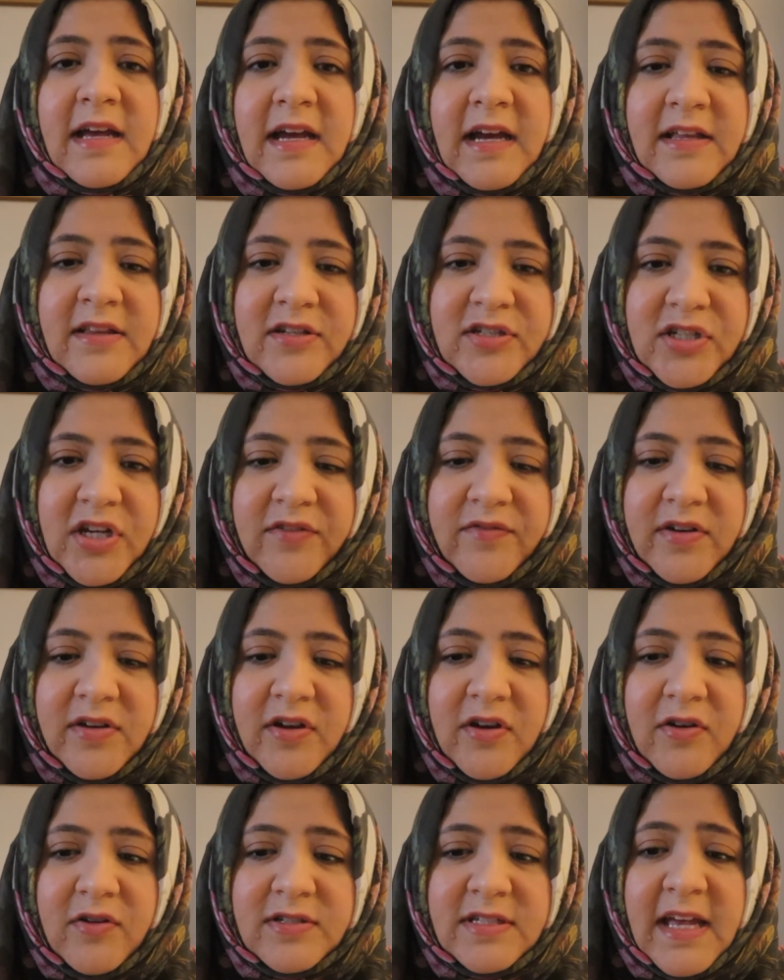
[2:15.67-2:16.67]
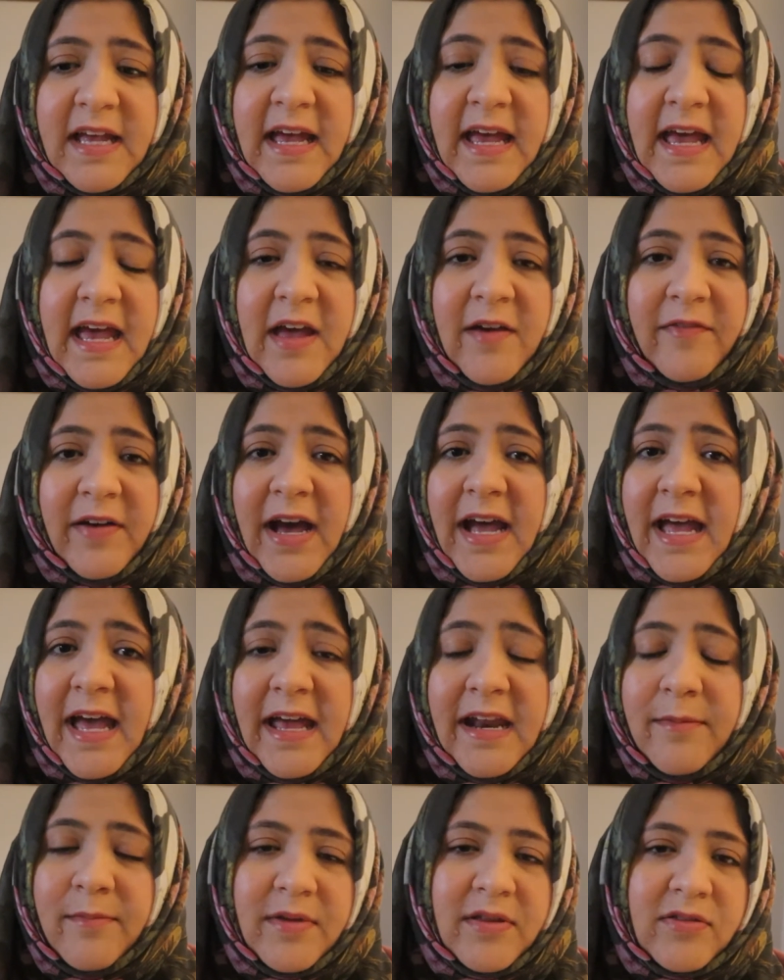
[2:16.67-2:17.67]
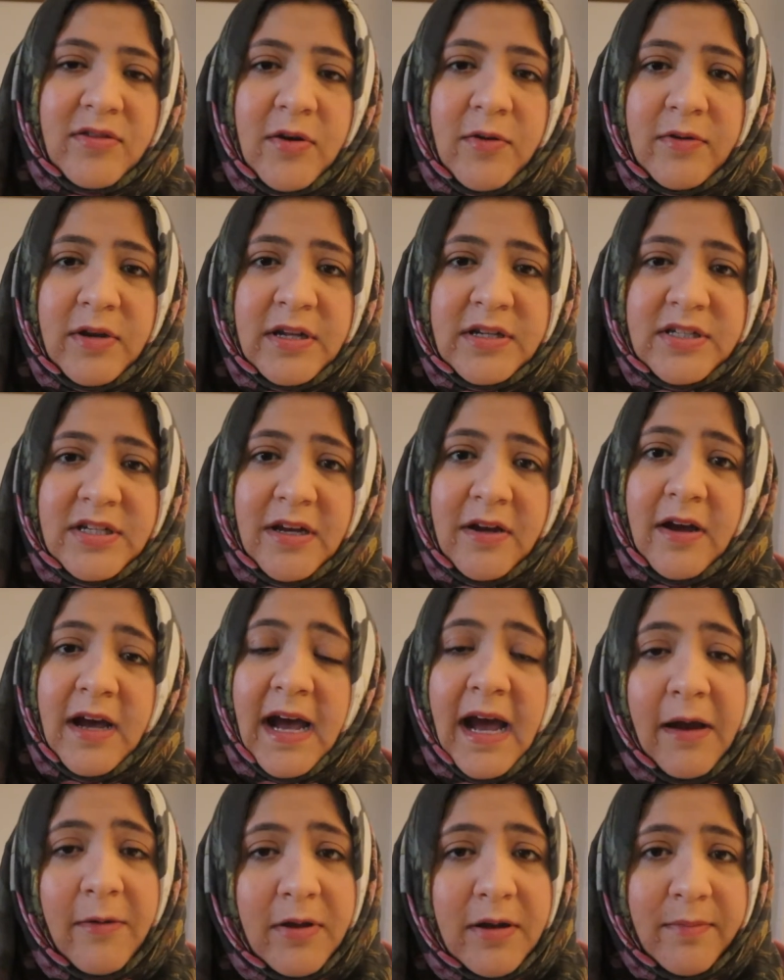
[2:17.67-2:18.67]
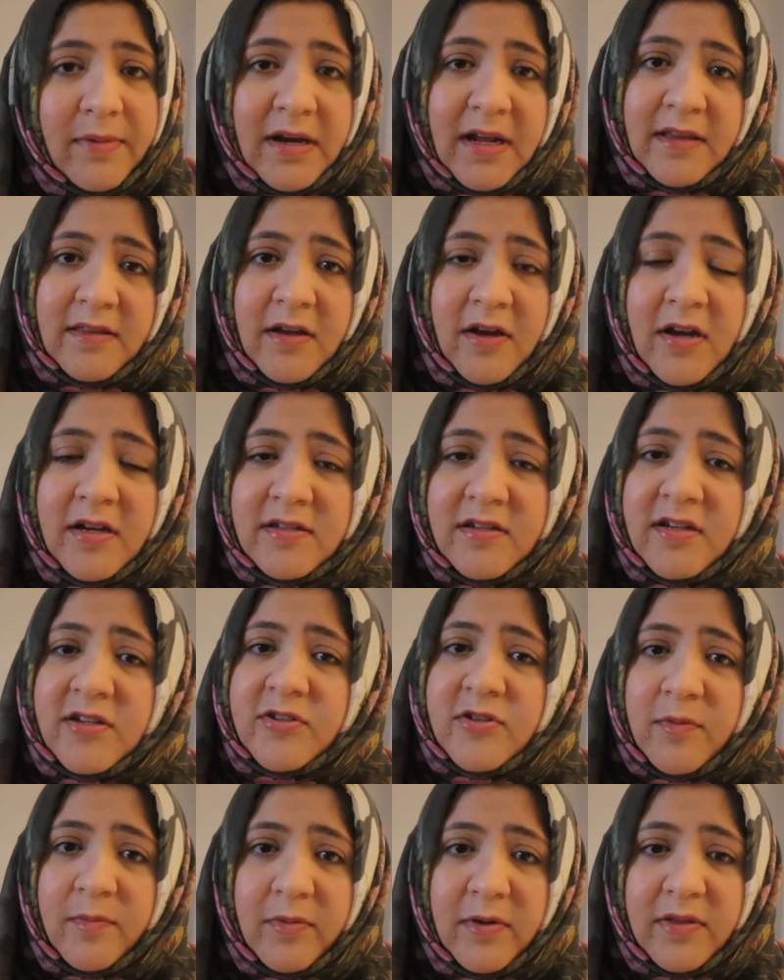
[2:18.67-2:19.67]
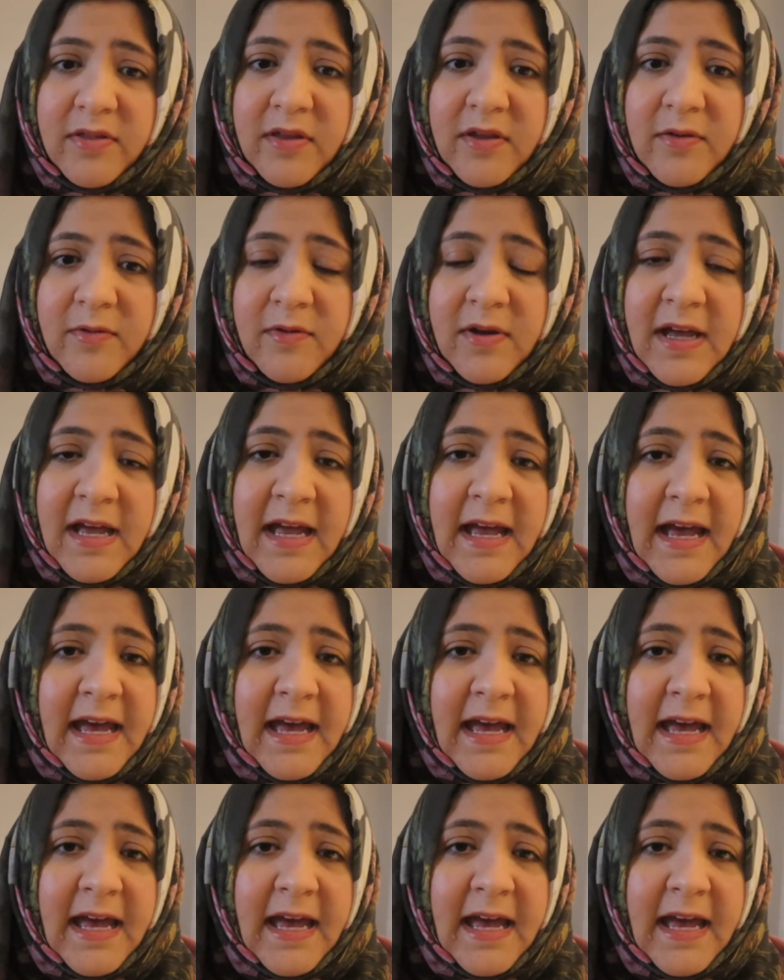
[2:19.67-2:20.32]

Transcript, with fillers: And the servant goes, "If I hadn't been thrown in jail, I would have been on the hunting trip with you.